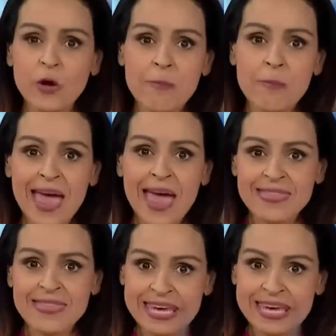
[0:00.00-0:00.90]
men, how
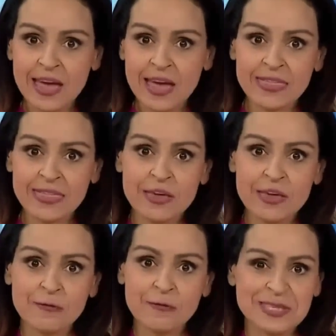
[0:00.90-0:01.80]
dare they think
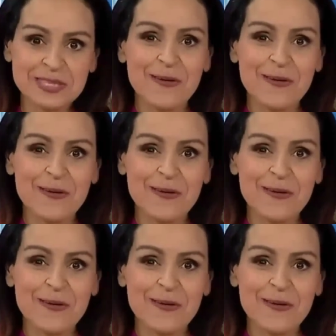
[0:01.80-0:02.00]
for themselves?